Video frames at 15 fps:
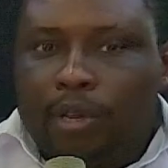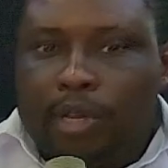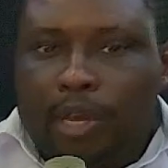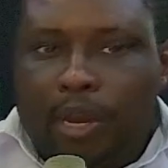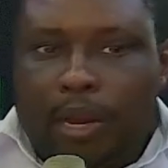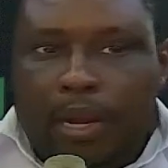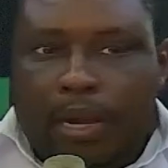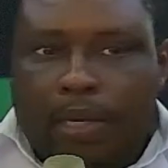value
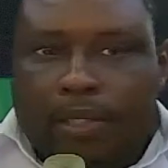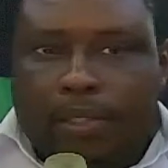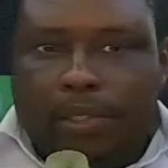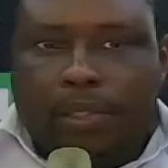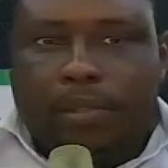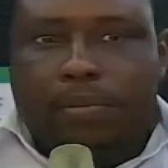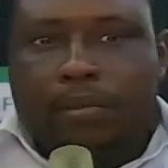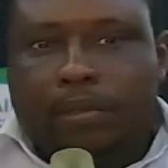chain
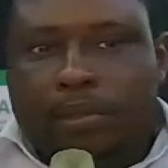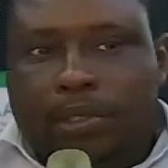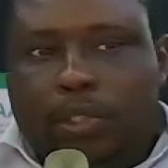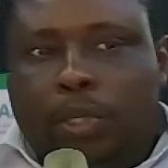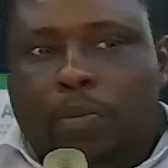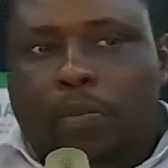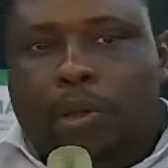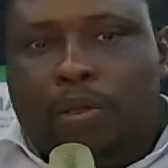analysis, because
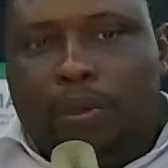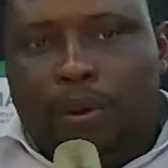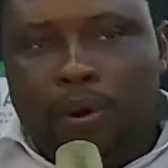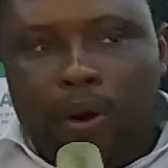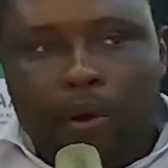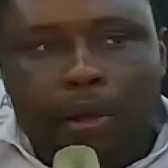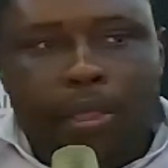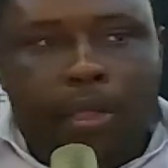it's a
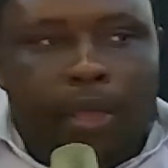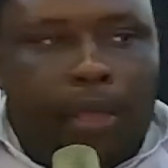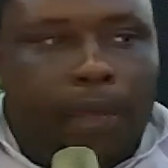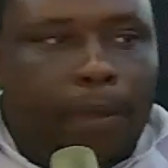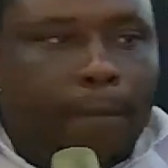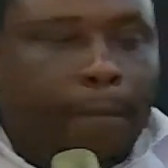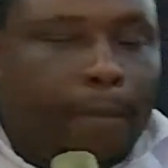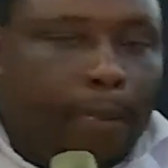
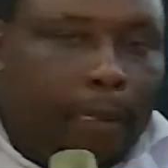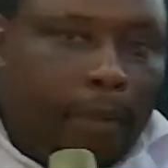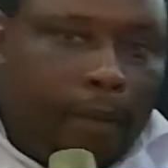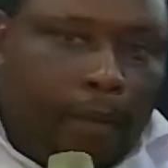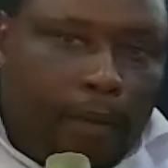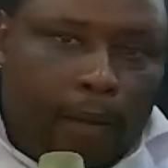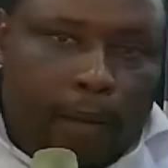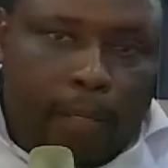methodology
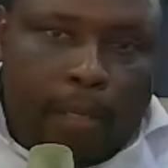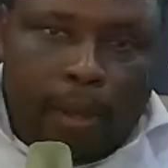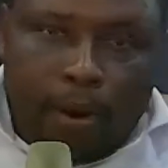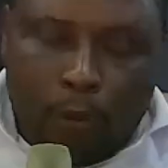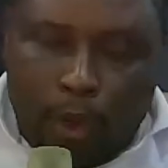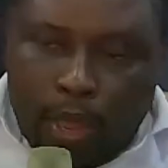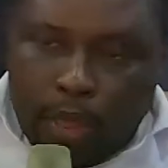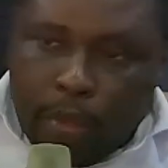
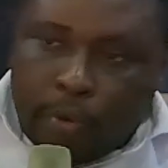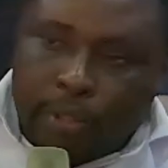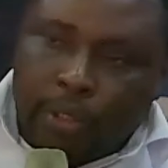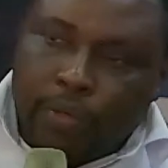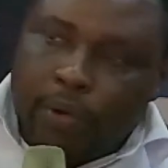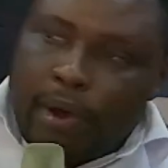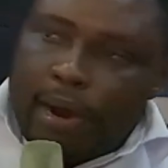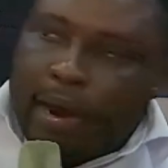that we
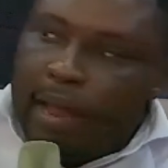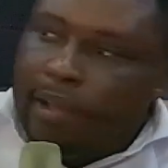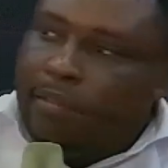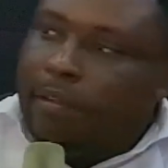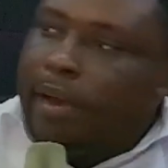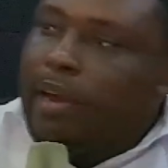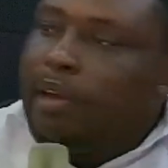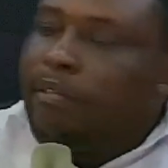use to
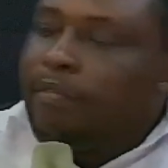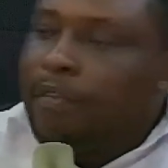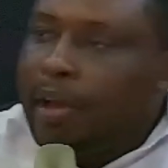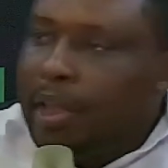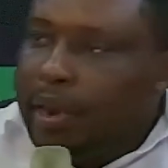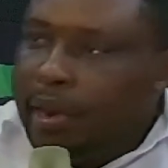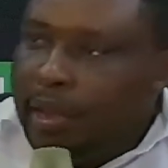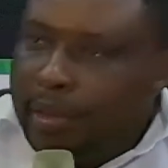arrive at the
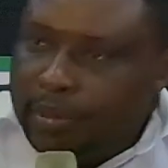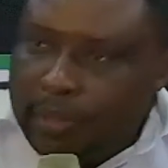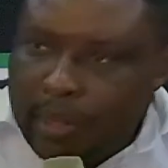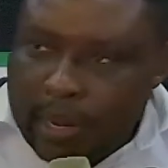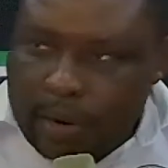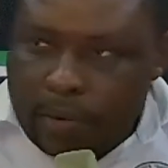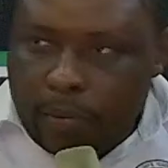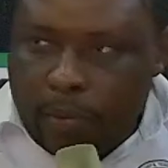findings
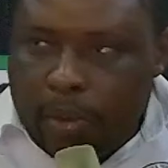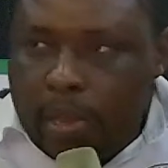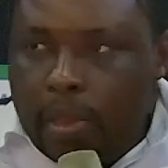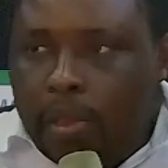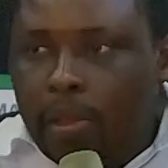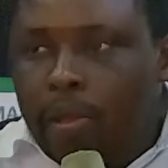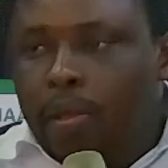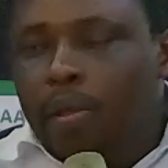that
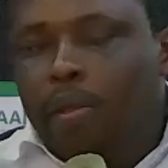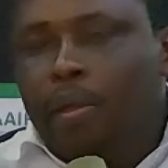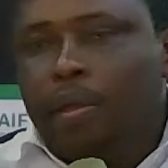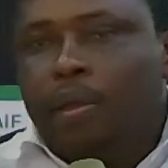we